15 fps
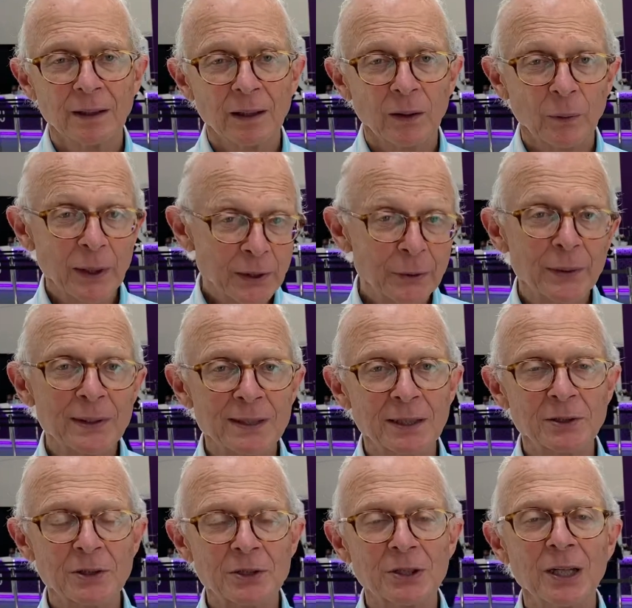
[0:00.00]
We're doing
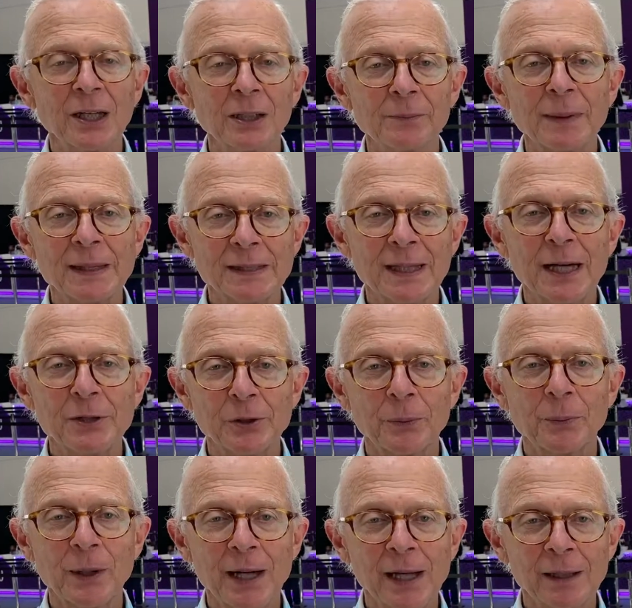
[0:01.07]
such a trial, Maintain Your
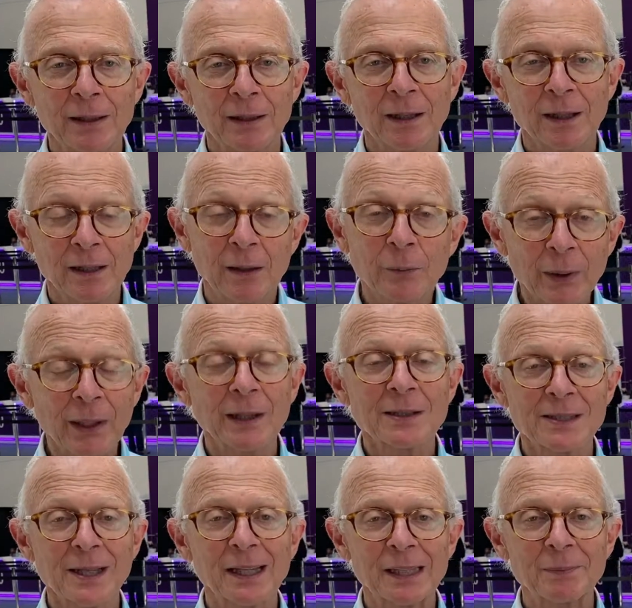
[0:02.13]
Brain, and I'm really
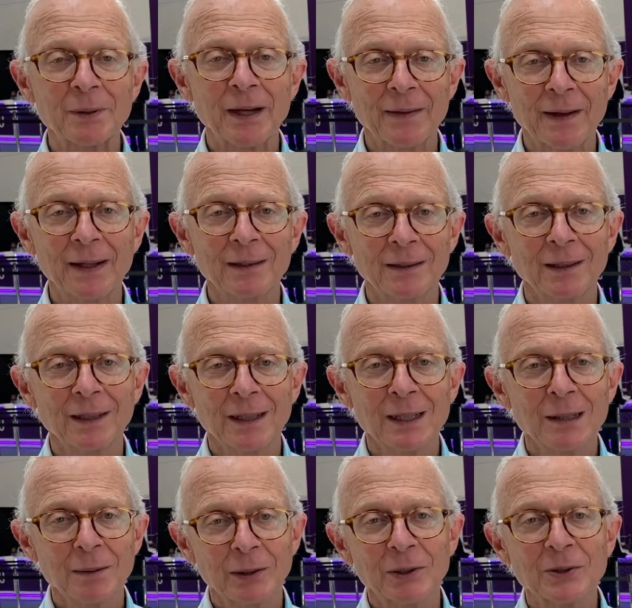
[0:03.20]
excited by that
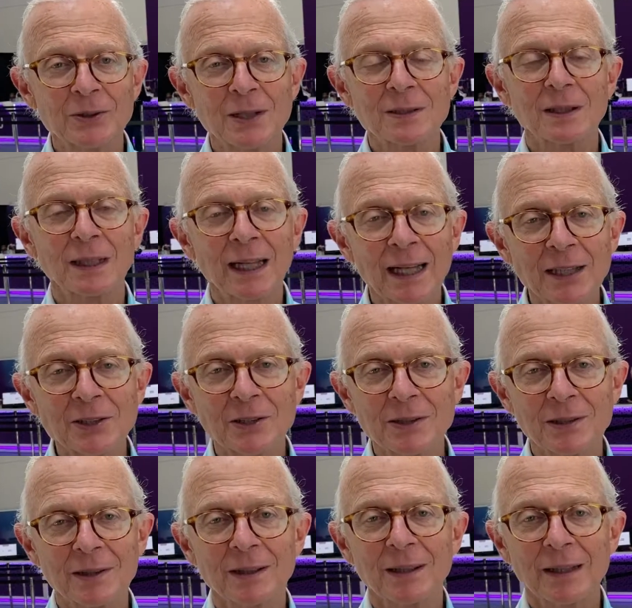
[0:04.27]
because it's the
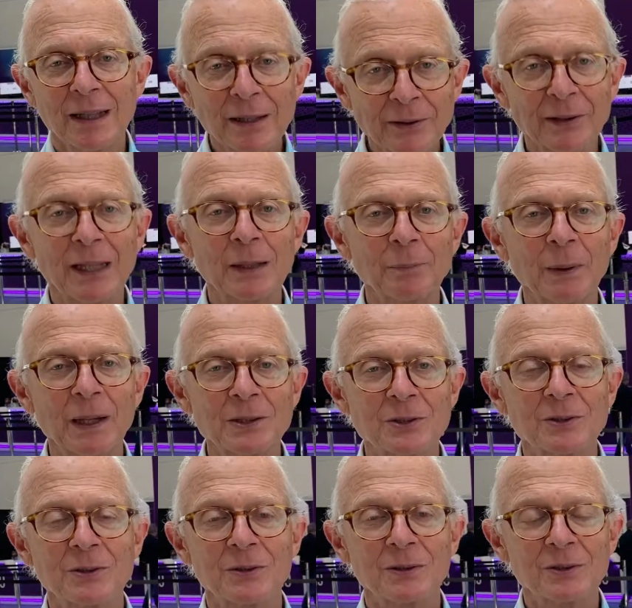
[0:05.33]
largest internet-based
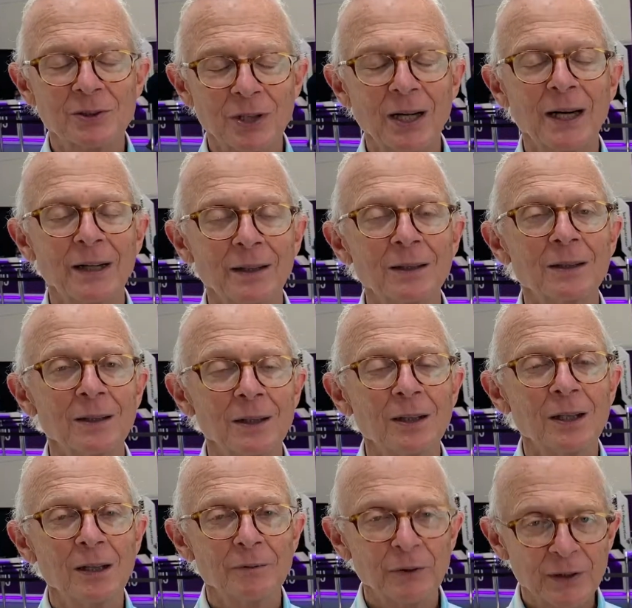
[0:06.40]
trial
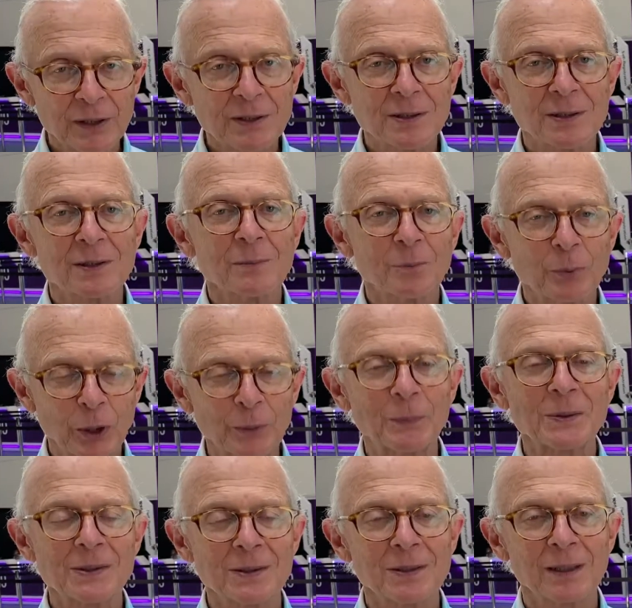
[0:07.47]
for this
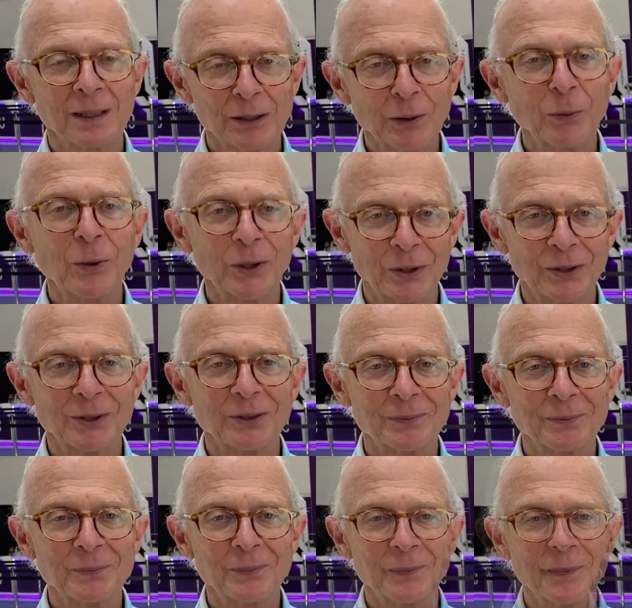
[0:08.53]
purpose in the world.
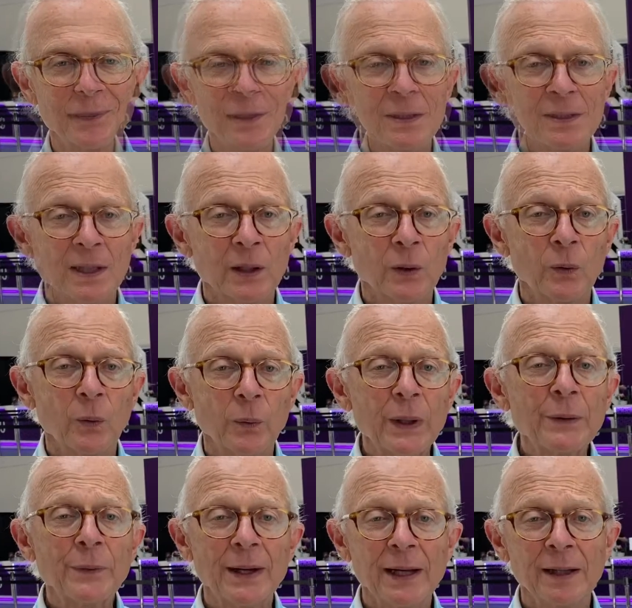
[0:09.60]
So we
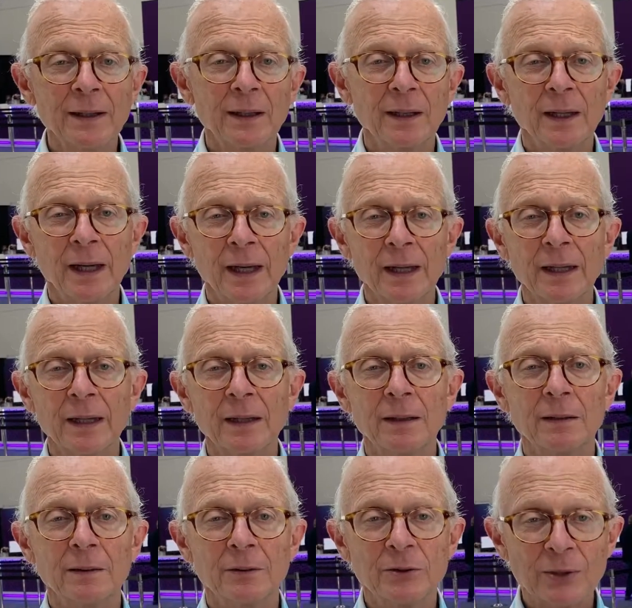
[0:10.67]
ran a
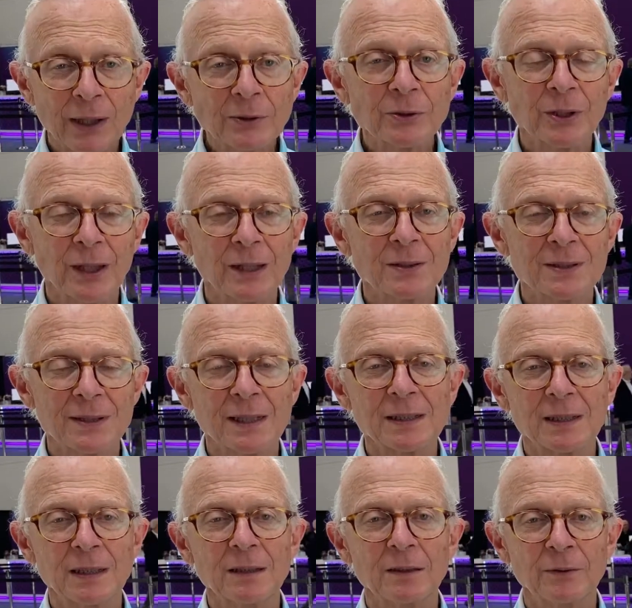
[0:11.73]
drug trial
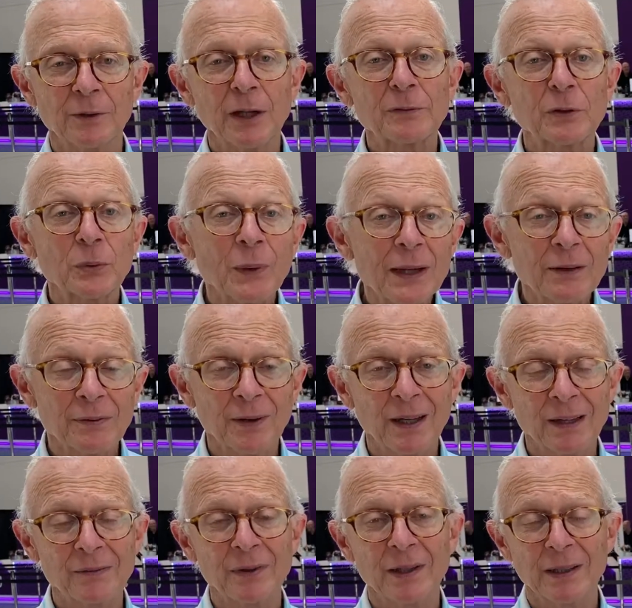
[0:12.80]
centre for over
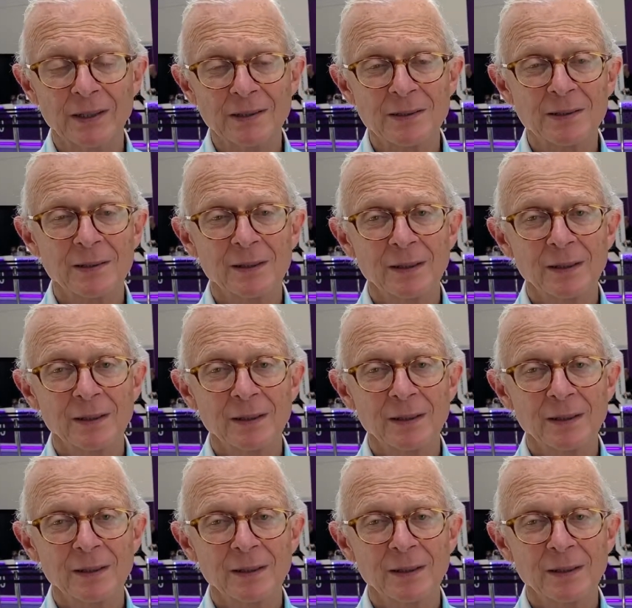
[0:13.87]
25 years